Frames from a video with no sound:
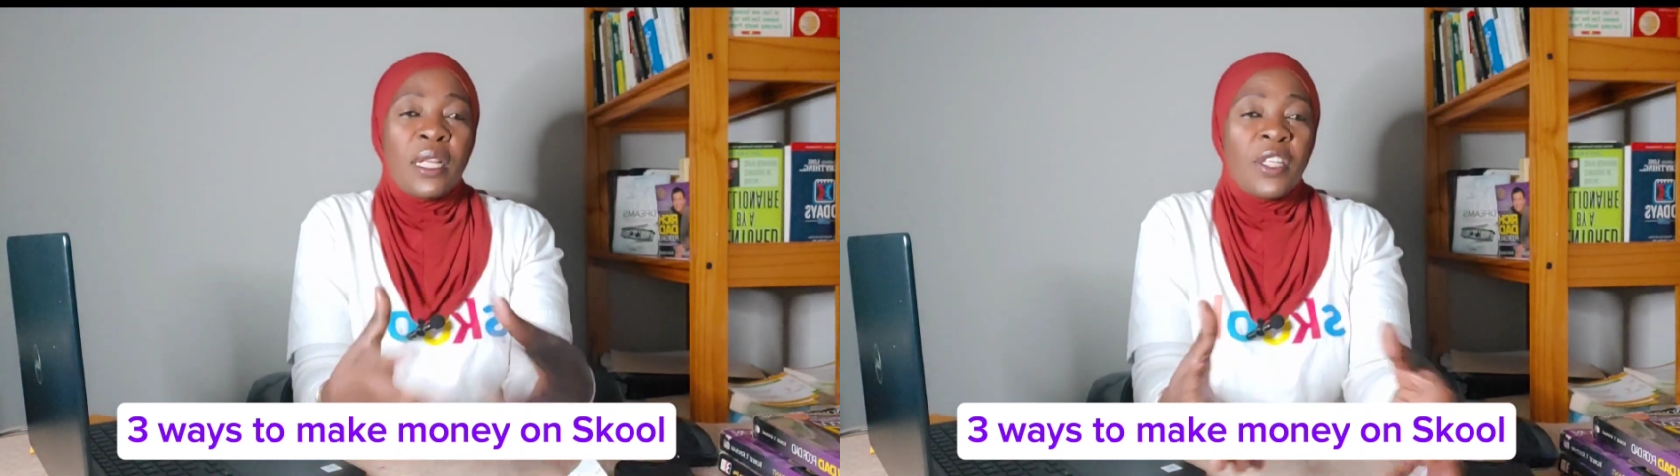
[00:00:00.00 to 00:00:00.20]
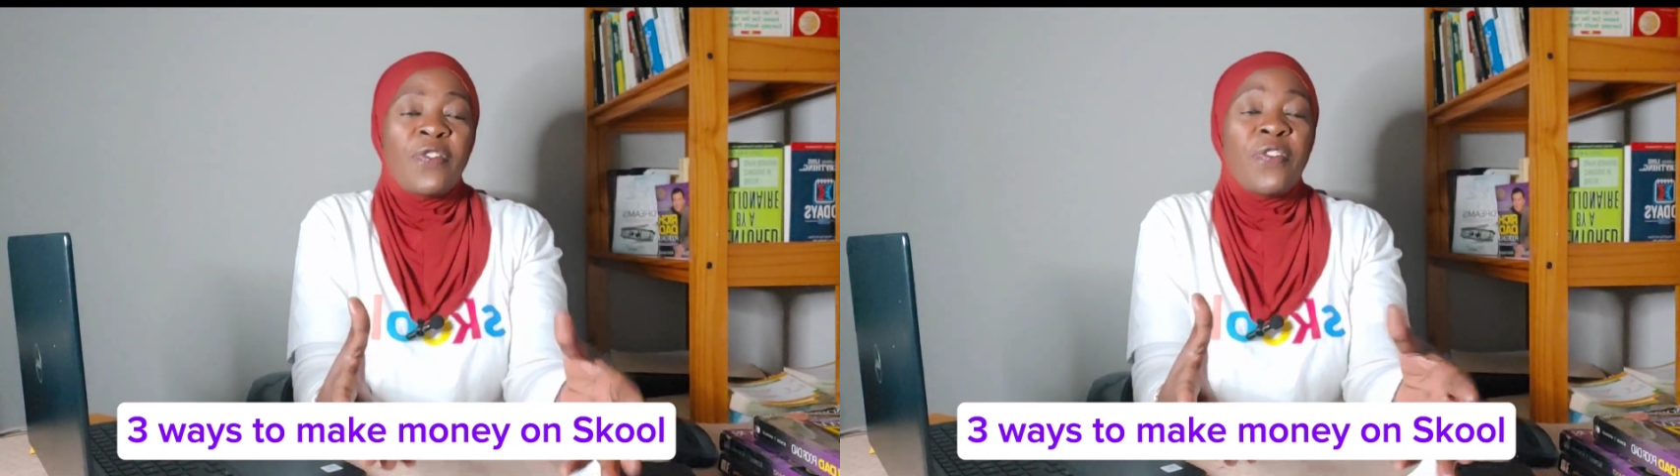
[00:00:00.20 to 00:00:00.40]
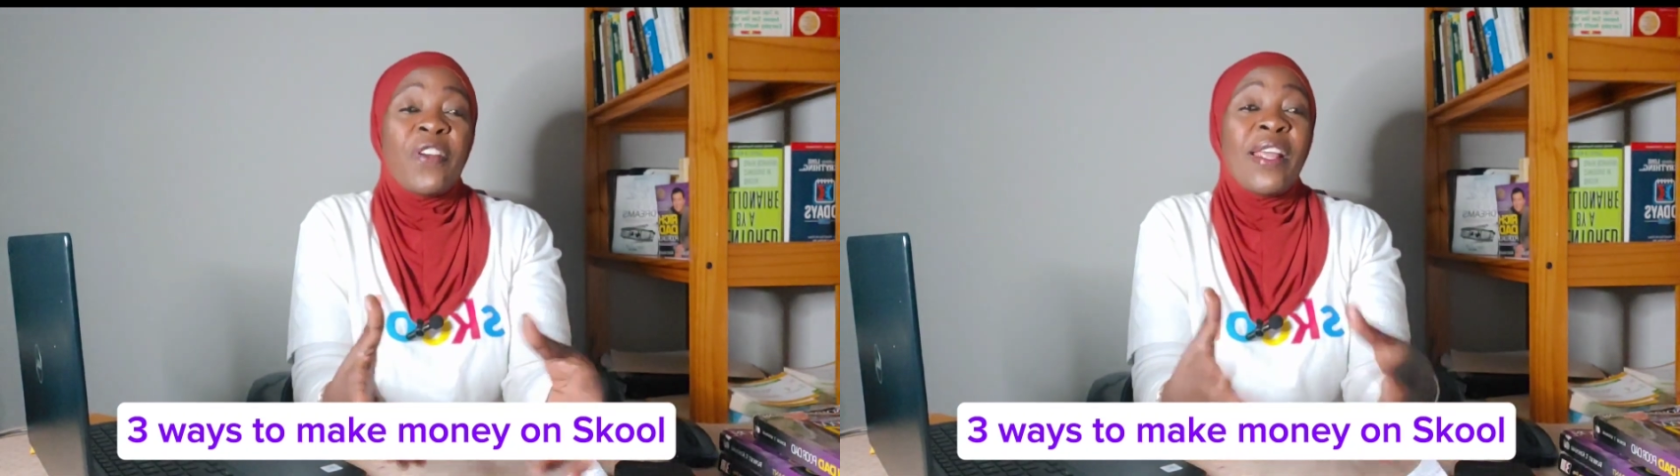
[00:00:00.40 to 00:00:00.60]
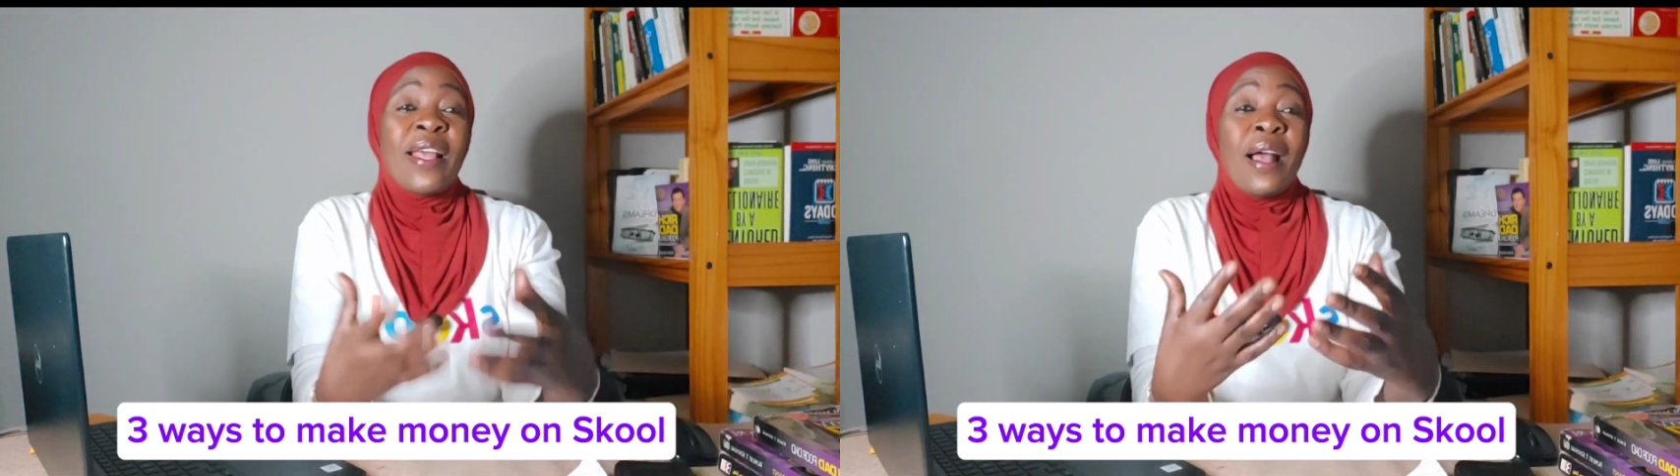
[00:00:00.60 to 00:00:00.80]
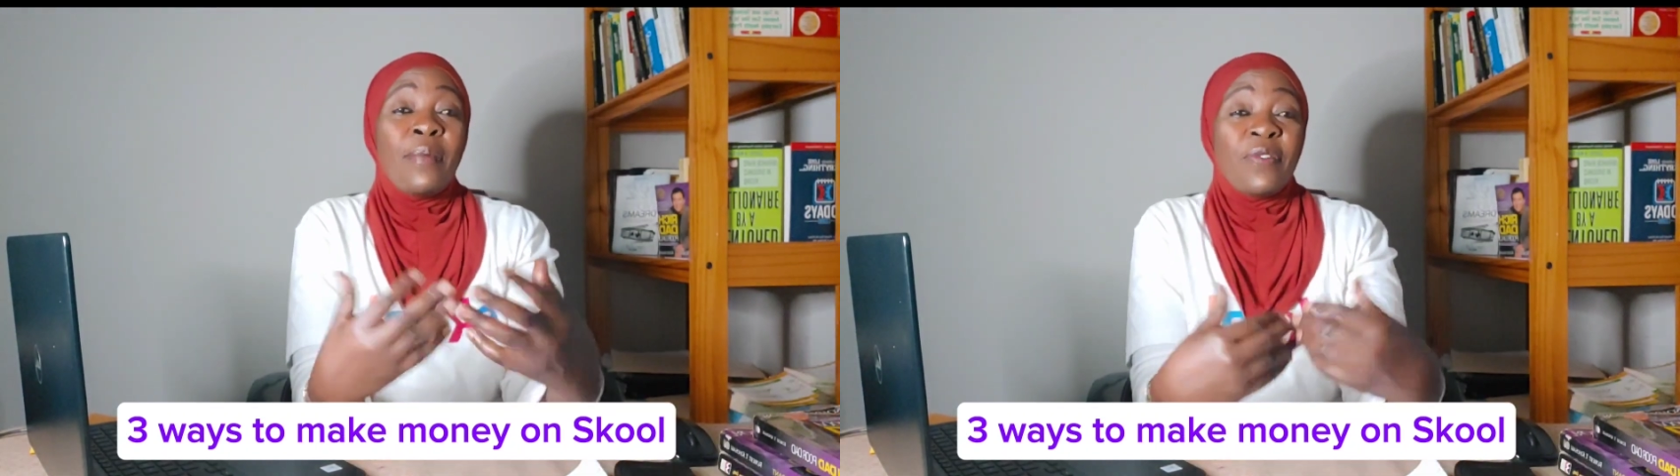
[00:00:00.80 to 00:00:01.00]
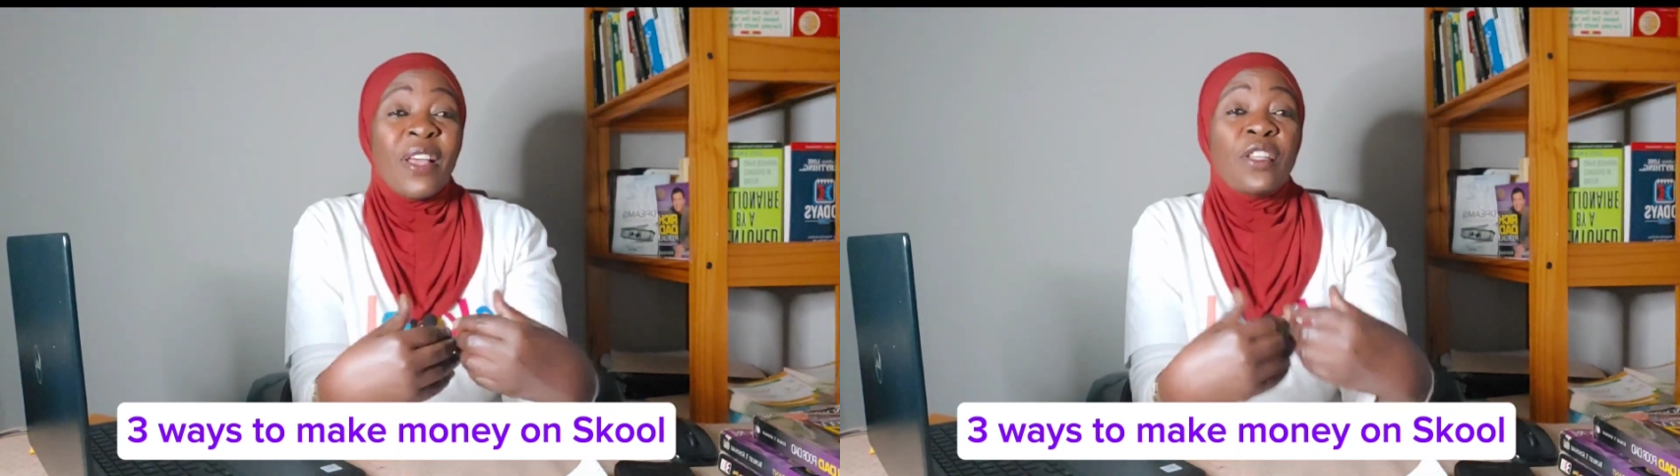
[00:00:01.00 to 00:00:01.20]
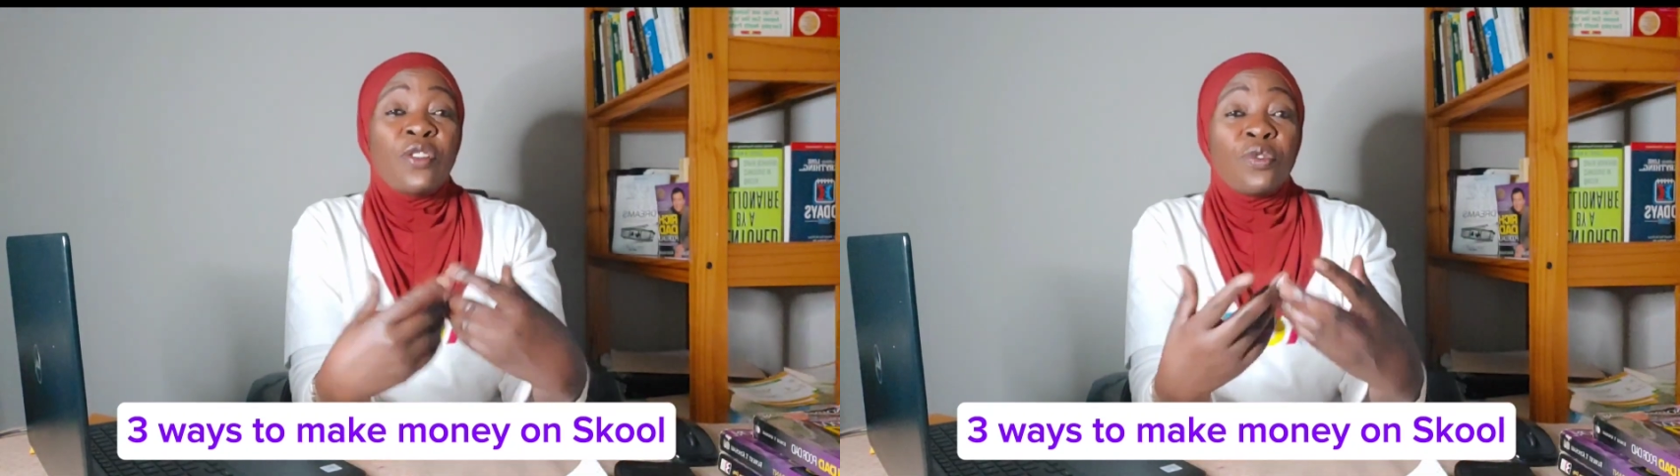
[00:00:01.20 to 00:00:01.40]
It's free. I'm inviting